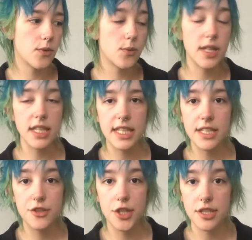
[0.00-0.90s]
really
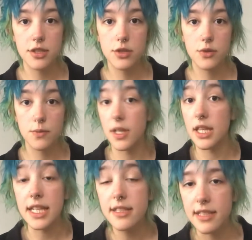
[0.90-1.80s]
just
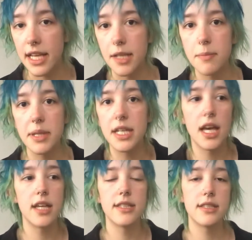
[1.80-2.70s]
releasing
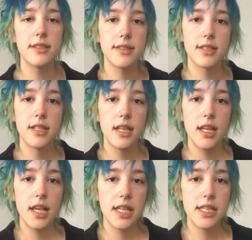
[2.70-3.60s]
because
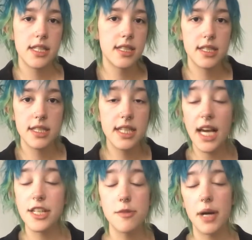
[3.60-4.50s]
yeah,
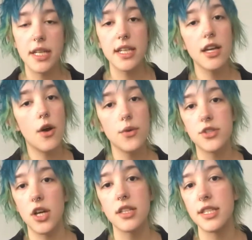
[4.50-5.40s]
your body holds
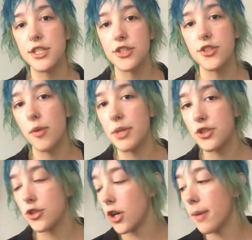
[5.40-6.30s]
on to just so
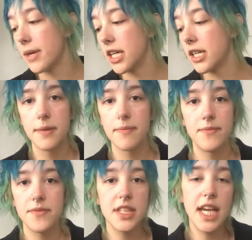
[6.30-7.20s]
much trauma,
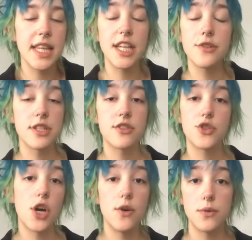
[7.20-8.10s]
yeah, that you just
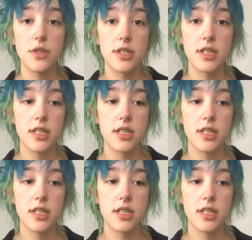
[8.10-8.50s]
don't